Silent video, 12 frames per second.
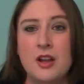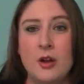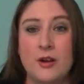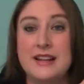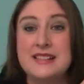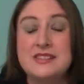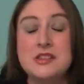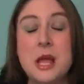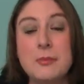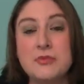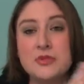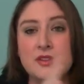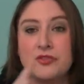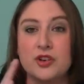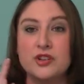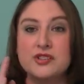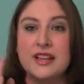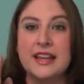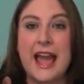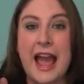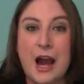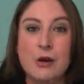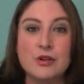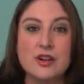or he slept through the first like
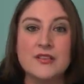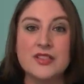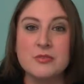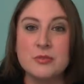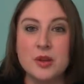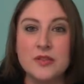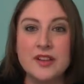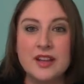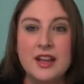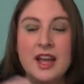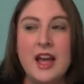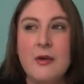hour of the movie,